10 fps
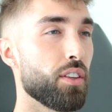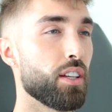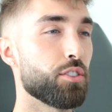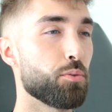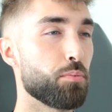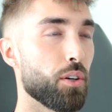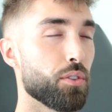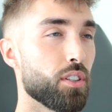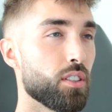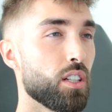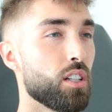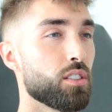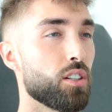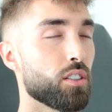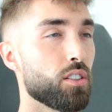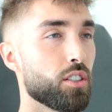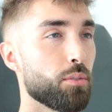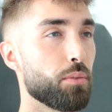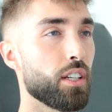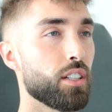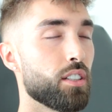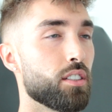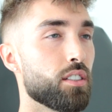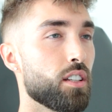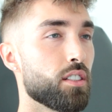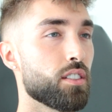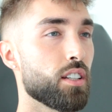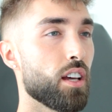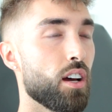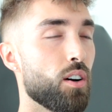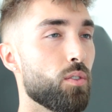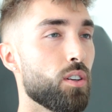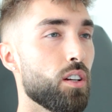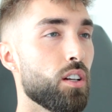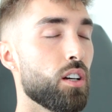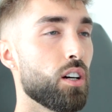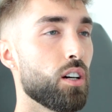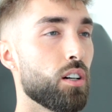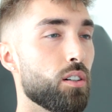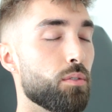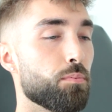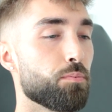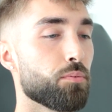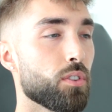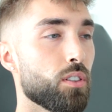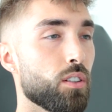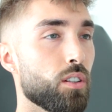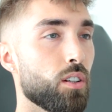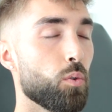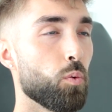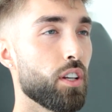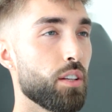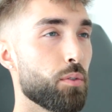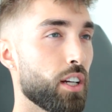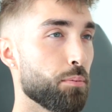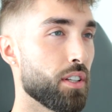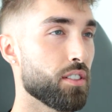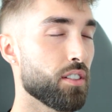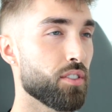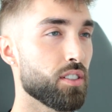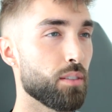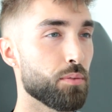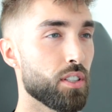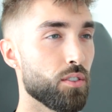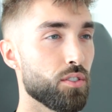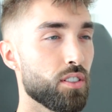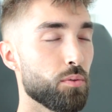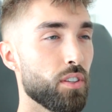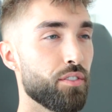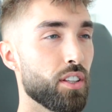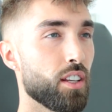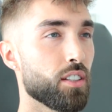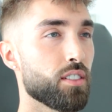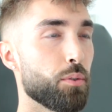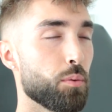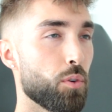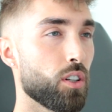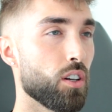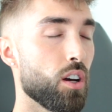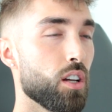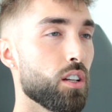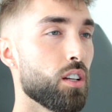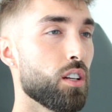then you'd be able to talk to Dr. Ben and, and see how um, what he recommends if the stem cells, if he thinks they would work or not.